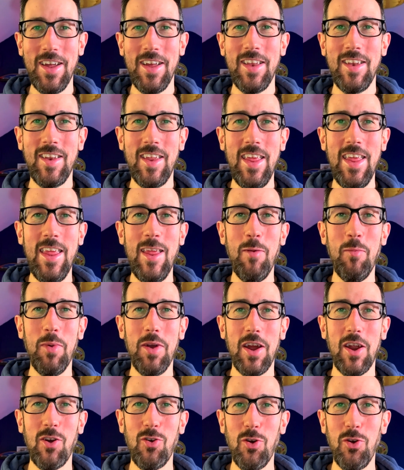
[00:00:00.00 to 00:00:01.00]
team
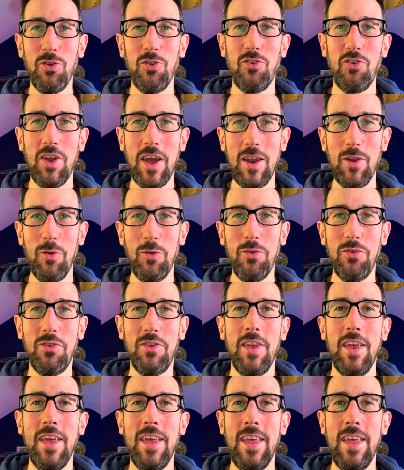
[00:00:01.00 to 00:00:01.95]
across channels,